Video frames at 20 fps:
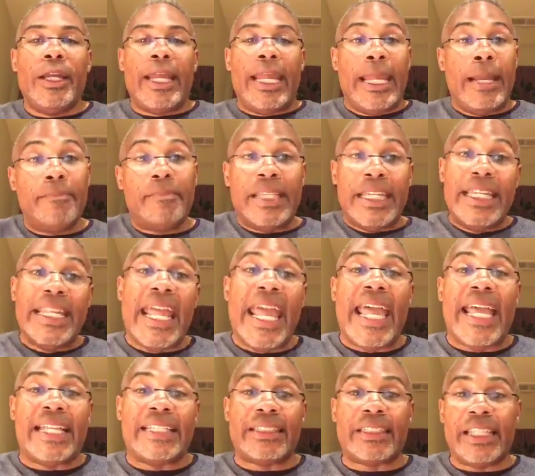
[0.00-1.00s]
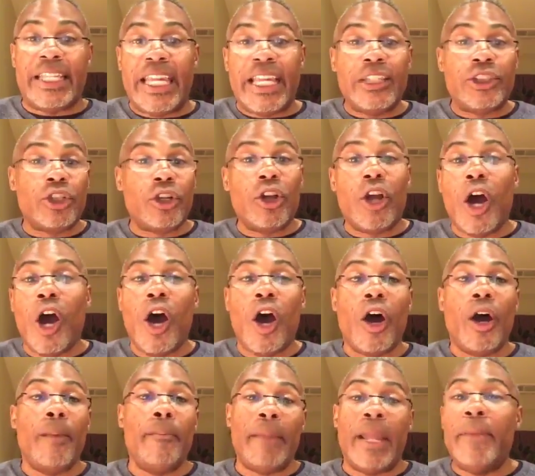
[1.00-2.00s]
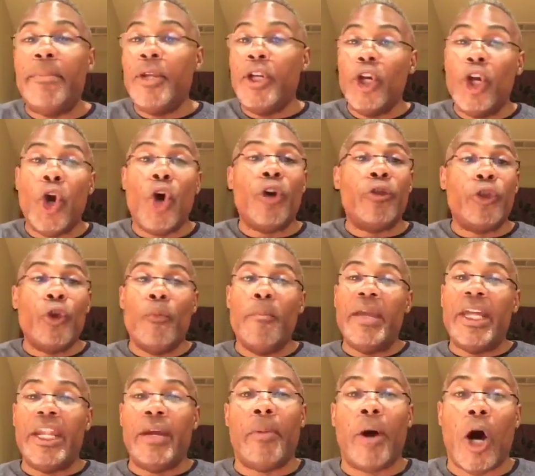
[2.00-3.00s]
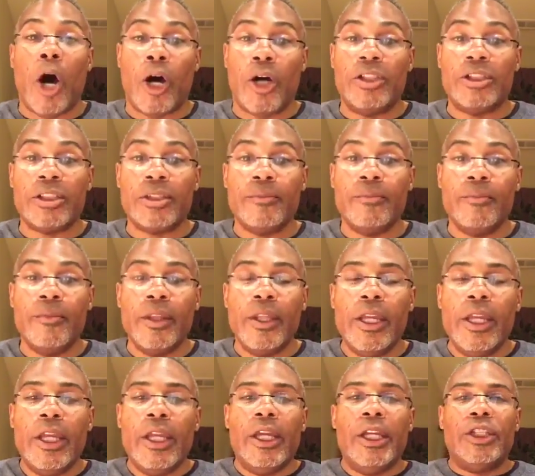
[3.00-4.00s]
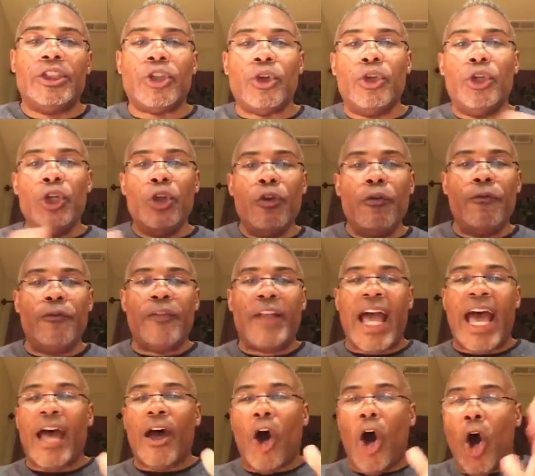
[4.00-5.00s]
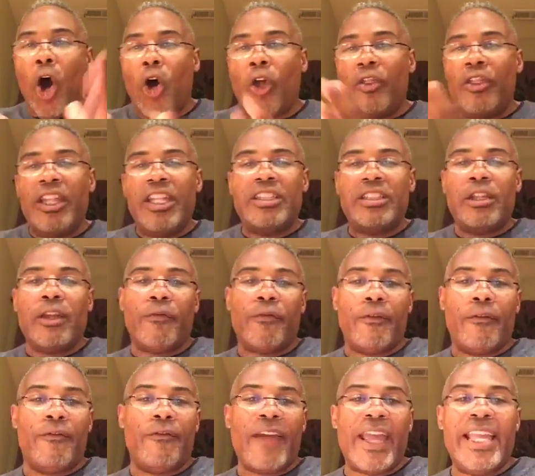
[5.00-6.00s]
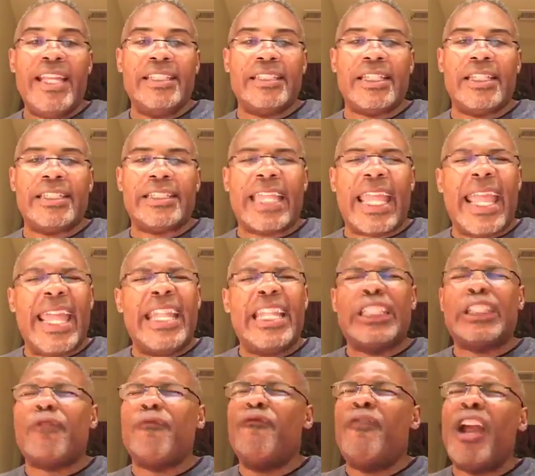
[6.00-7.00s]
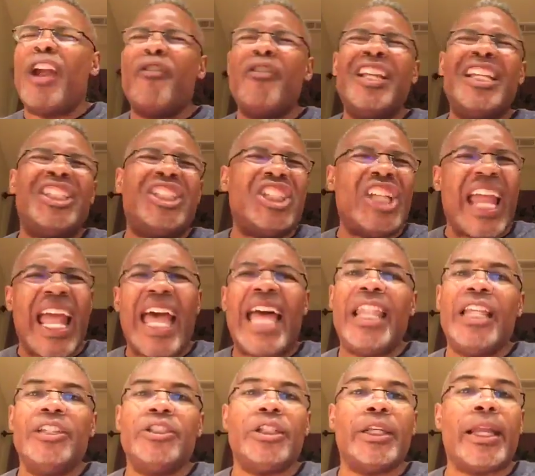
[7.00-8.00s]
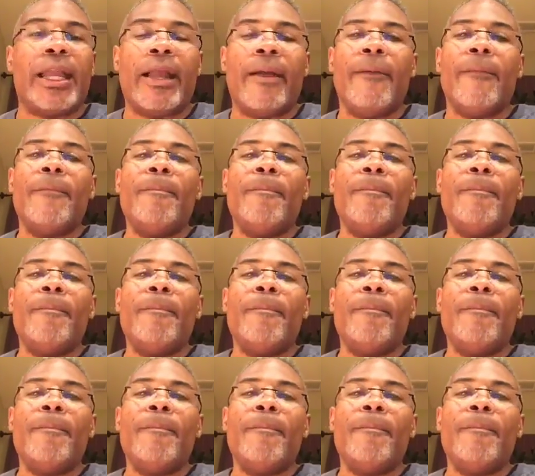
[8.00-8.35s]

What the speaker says: empty nest, kids are gone. Maybe you're going through menopause. So you've got all these different phases, and it's very challenging.